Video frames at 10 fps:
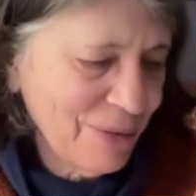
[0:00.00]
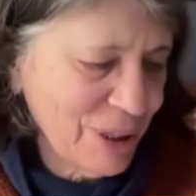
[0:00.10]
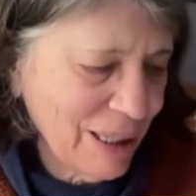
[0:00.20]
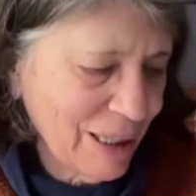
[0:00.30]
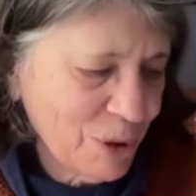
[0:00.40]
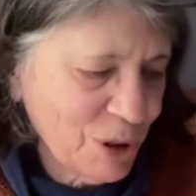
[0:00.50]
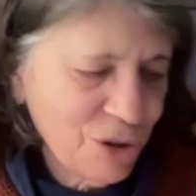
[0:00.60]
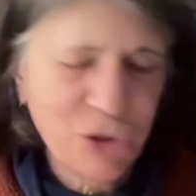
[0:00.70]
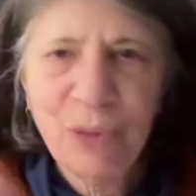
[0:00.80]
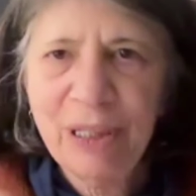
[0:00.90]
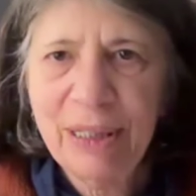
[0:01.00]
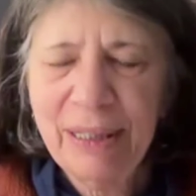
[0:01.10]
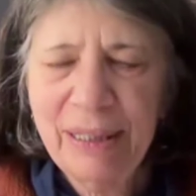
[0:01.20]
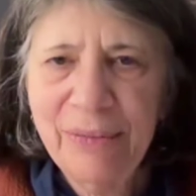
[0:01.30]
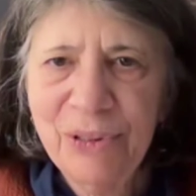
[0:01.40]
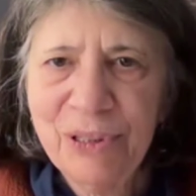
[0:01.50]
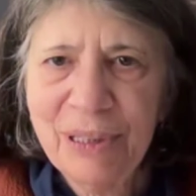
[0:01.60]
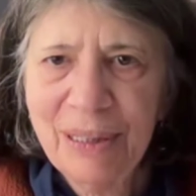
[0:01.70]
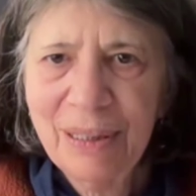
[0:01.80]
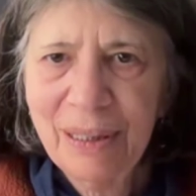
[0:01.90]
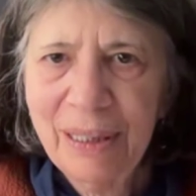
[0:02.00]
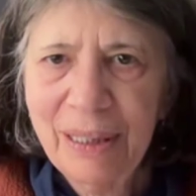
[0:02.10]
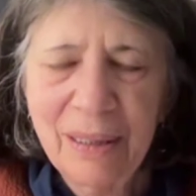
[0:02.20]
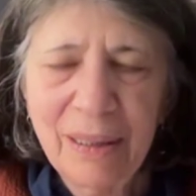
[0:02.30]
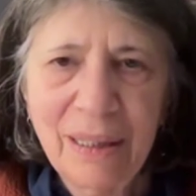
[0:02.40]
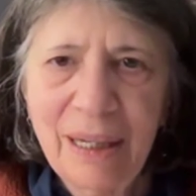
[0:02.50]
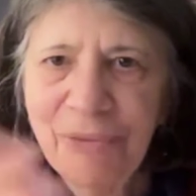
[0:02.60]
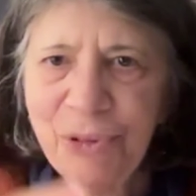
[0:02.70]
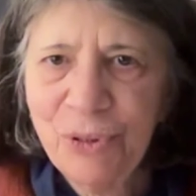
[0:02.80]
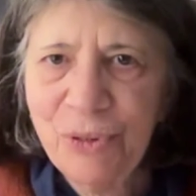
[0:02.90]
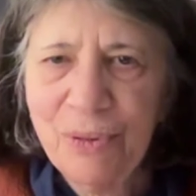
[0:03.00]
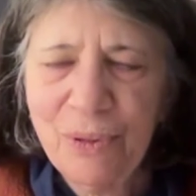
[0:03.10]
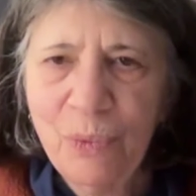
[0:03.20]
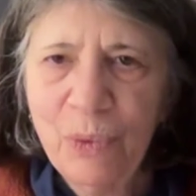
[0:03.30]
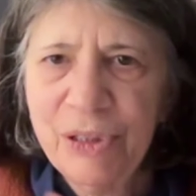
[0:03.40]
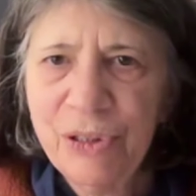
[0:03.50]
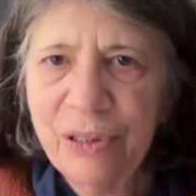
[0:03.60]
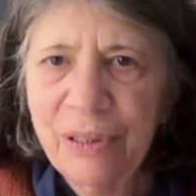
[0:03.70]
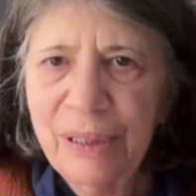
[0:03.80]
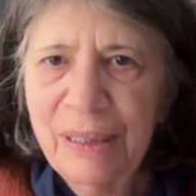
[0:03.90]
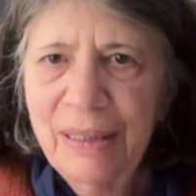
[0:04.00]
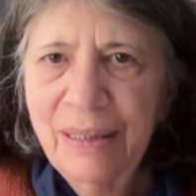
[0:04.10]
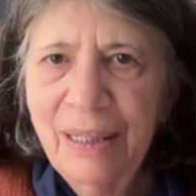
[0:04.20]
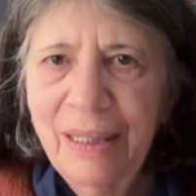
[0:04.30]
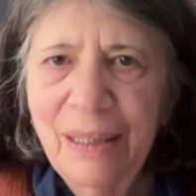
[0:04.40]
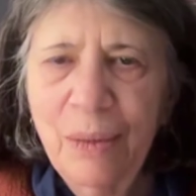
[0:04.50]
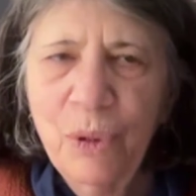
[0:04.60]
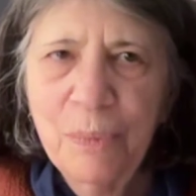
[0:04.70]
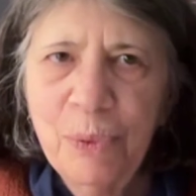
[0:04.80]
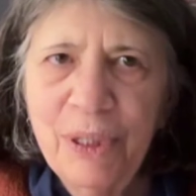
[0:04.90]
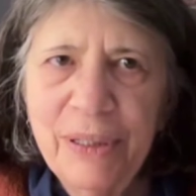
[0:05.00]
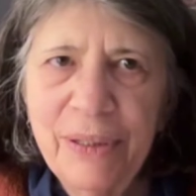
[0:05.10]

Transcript: safe time to shred leaves? like after the winter and at what